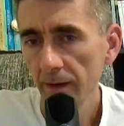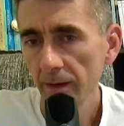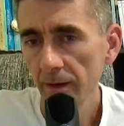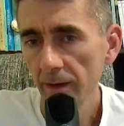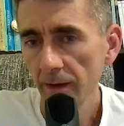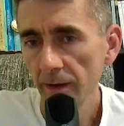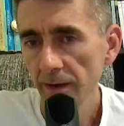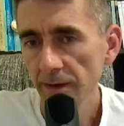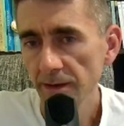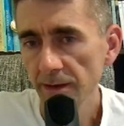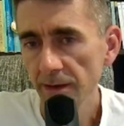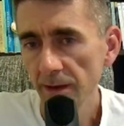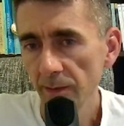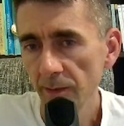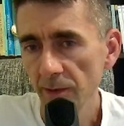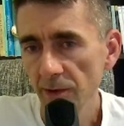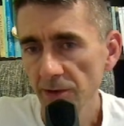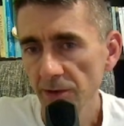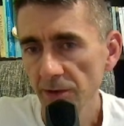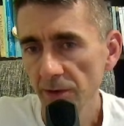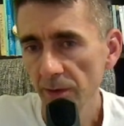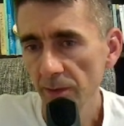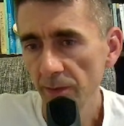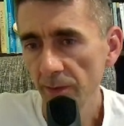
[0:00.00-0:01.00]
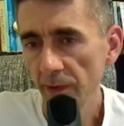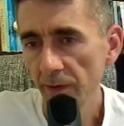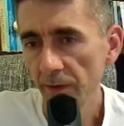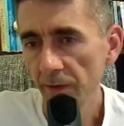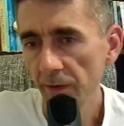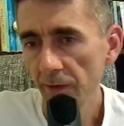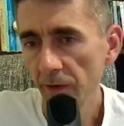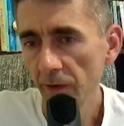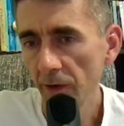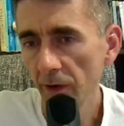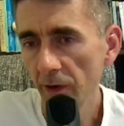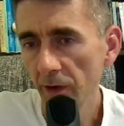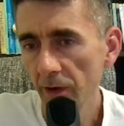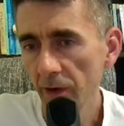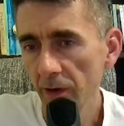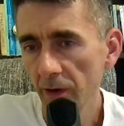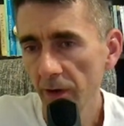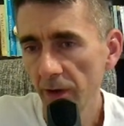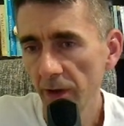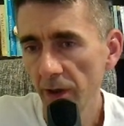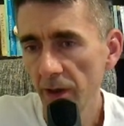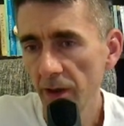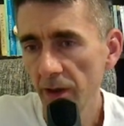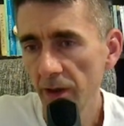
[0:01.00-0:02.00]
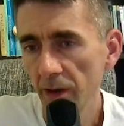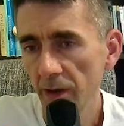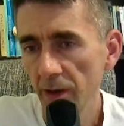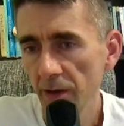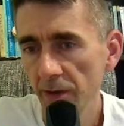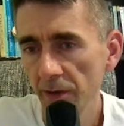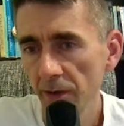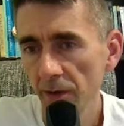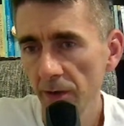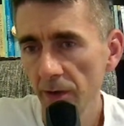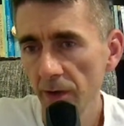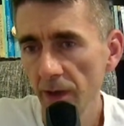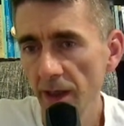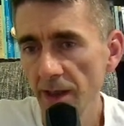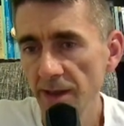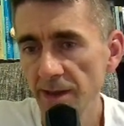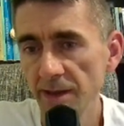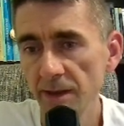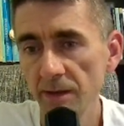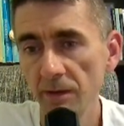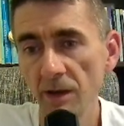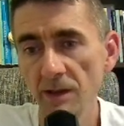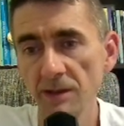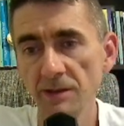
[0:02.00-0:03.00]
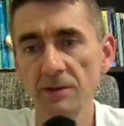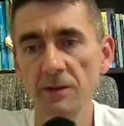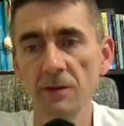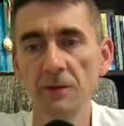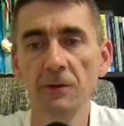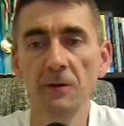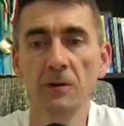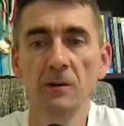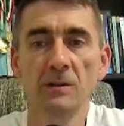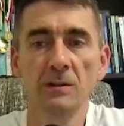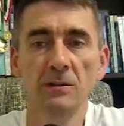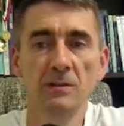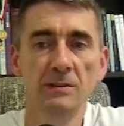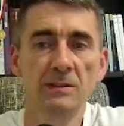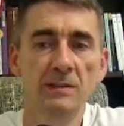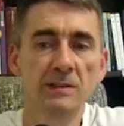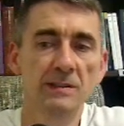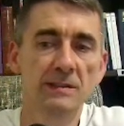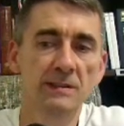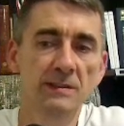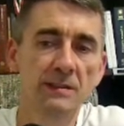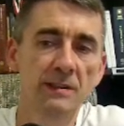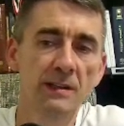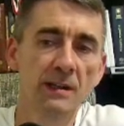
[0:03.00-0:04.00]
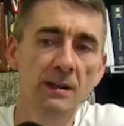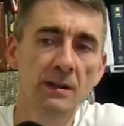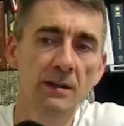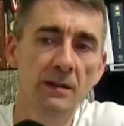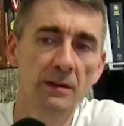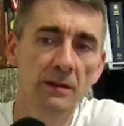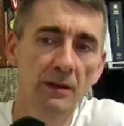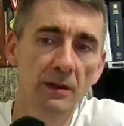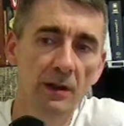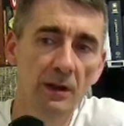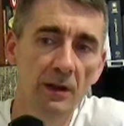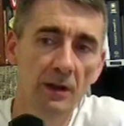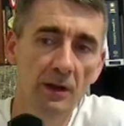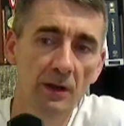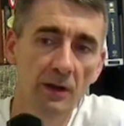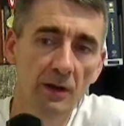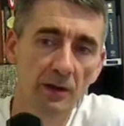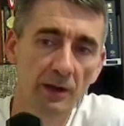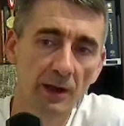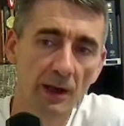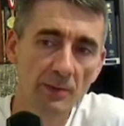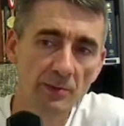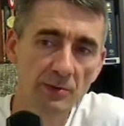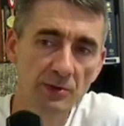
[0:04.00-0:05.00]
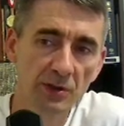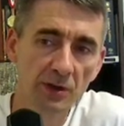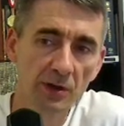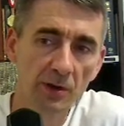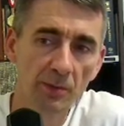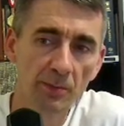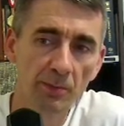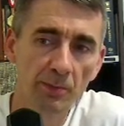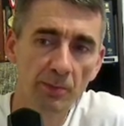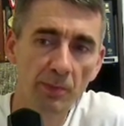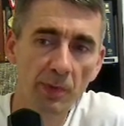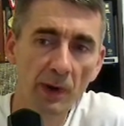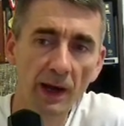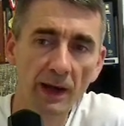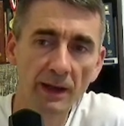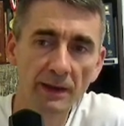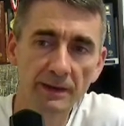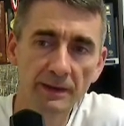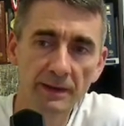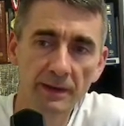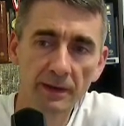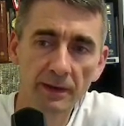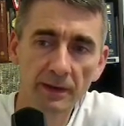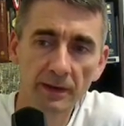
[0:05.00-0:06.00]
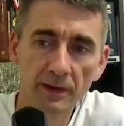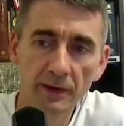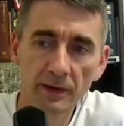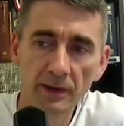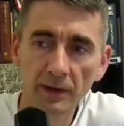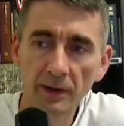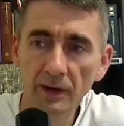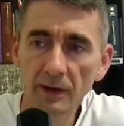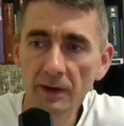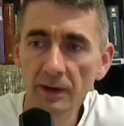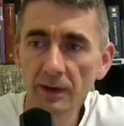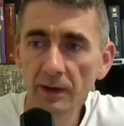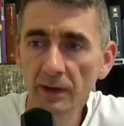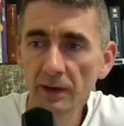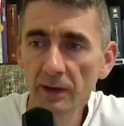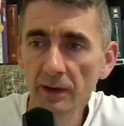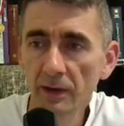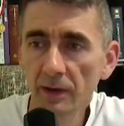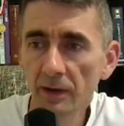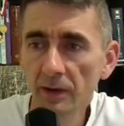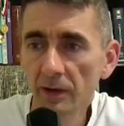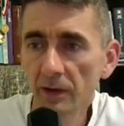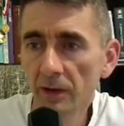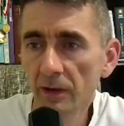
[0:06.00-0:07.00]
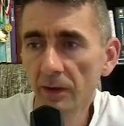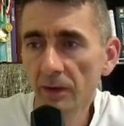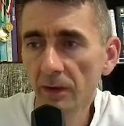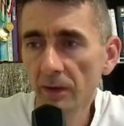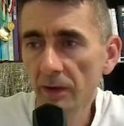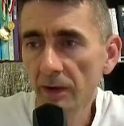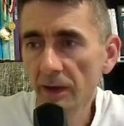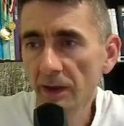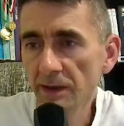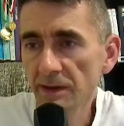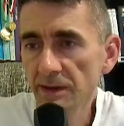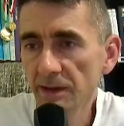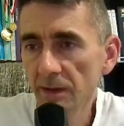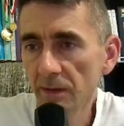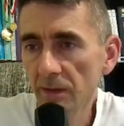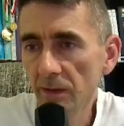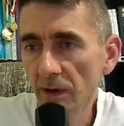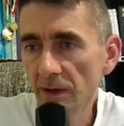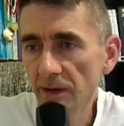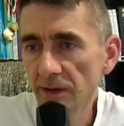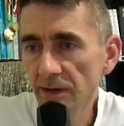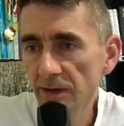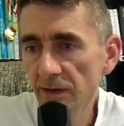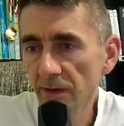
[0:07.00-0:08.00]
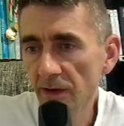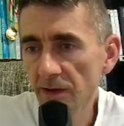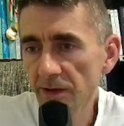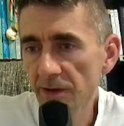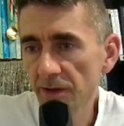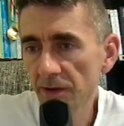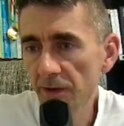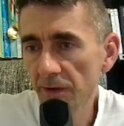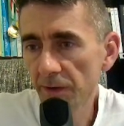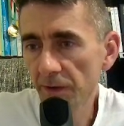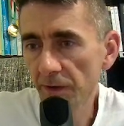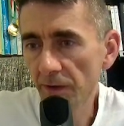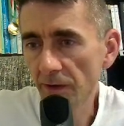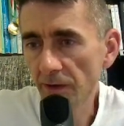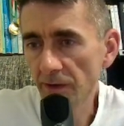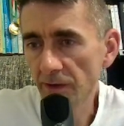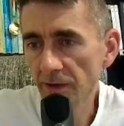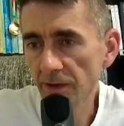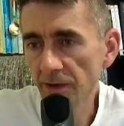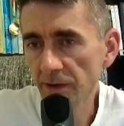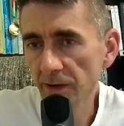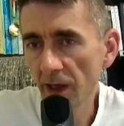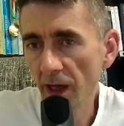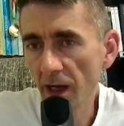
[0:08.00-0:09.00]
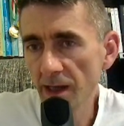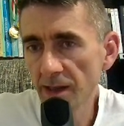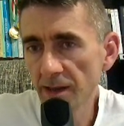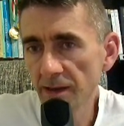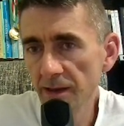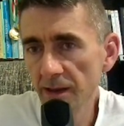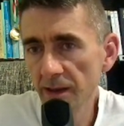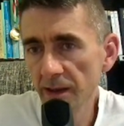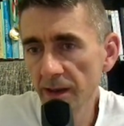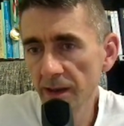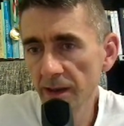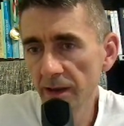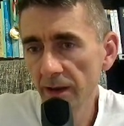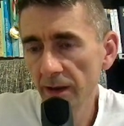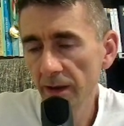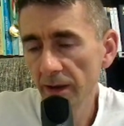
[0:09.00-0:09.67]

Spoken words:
Let's see, bishop b4, king e2. Let's see what's the difference, because this is still capture, but let's see what's the difference. Castling.